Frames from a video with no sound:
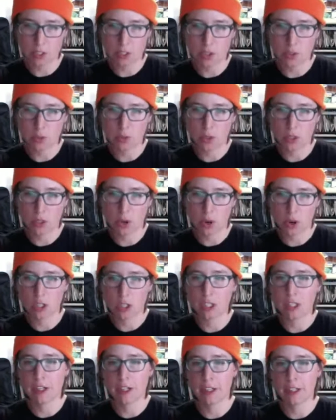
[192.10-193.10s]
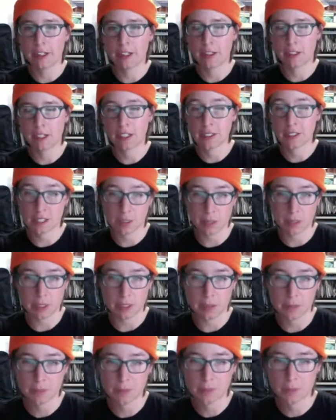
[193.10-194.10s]
an online exhibit,
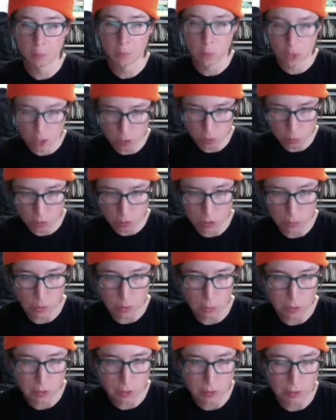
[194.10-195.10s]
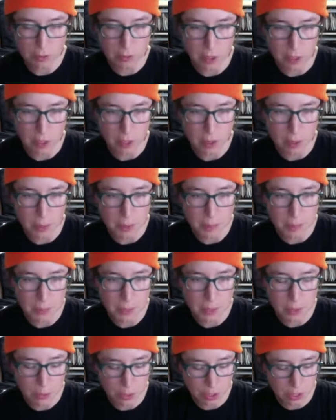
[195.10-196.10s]
which is what we've
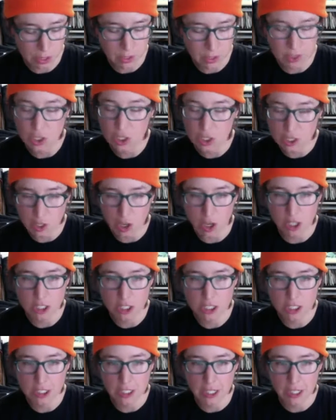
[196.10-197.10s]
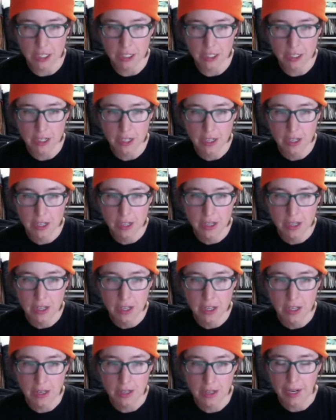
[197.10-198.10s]
created and just launched today.
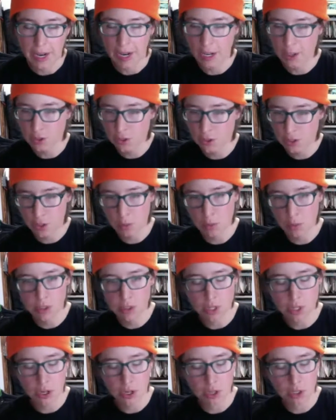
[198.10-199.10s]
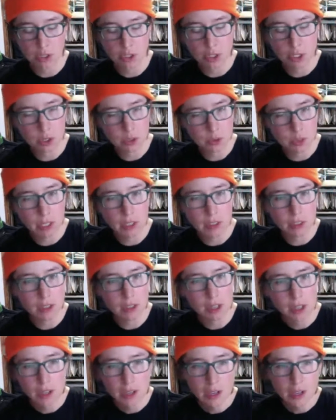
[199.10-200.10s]
And Andrea was our curator.
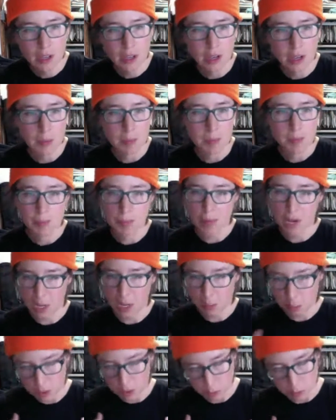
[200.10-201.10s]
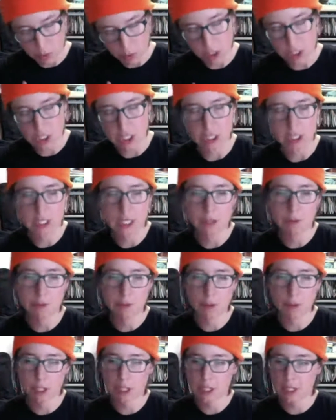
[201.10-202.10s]
I was the project lead for
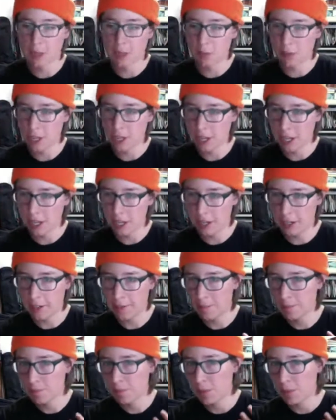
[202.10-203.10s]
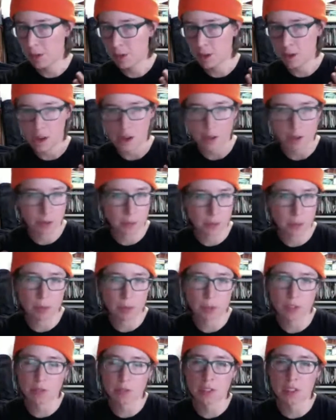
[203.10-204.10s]
it, and we had other members of
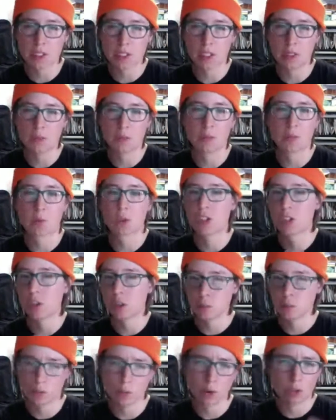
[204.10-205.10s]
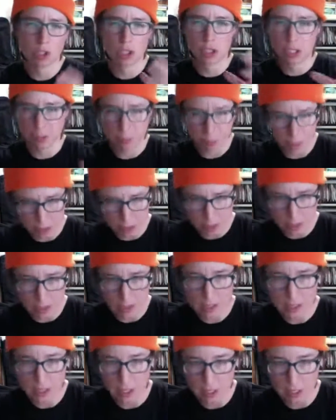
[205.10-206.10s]
the team working on promotion and building the
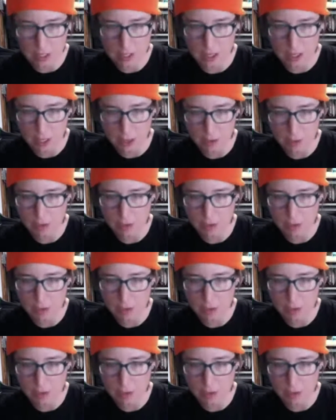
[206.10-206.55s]
site itself.